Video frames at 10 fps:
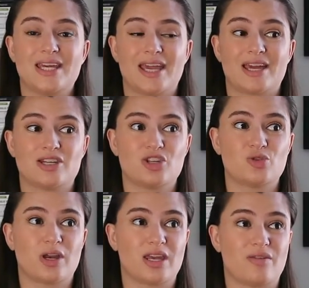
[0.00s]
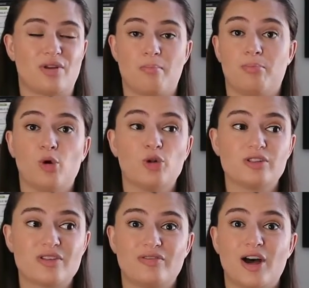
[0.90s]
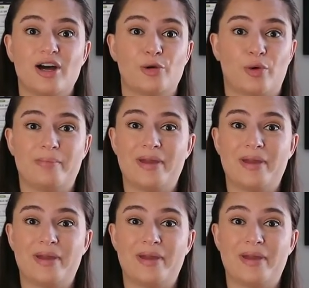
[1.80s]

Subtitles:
and you can even bold the font or